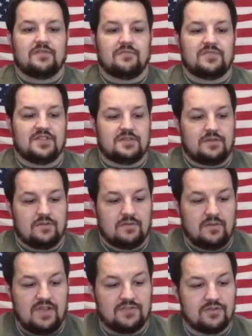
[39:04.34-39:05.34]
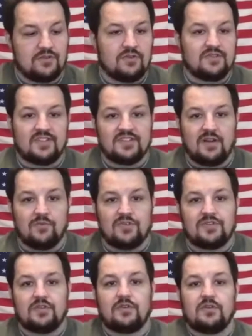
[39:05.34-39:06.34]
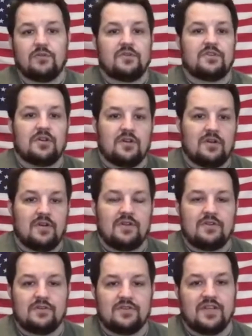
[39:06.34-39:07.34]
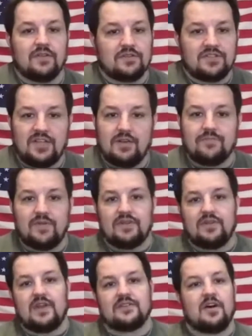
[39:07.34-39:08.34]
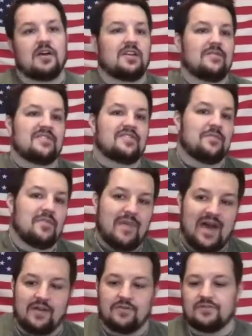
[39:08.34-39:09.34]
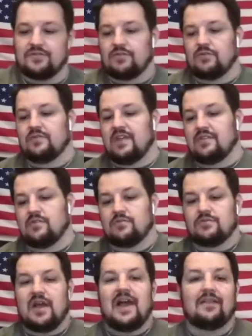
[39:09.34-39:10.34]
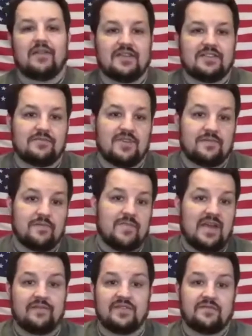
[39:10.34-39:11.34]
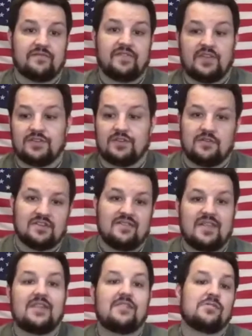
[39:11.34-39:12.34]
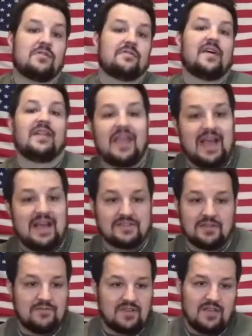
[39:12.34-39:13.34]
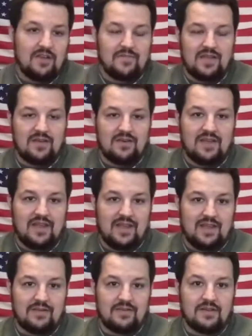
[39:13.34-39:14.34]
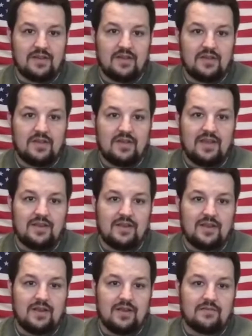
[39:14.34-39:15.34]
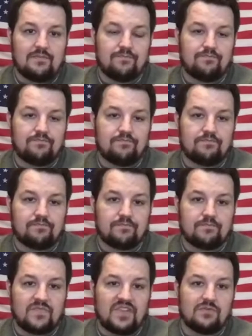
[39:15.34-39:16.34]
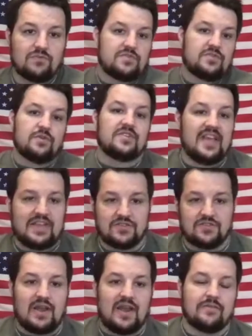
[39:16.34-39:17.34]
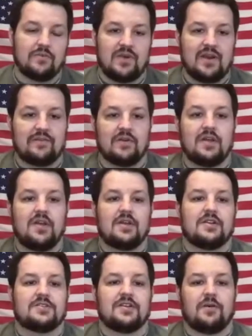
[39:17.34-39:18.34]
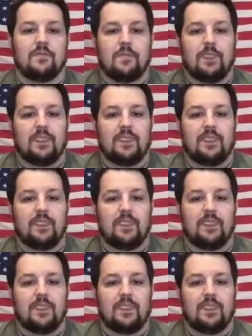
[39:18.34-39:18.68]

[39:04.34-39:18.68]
just introducing someone to you in your dealership and talking about some of the models, to then you highlight some different benefits and features. And then you can finally ask them to come in and do a test drive or whatever. So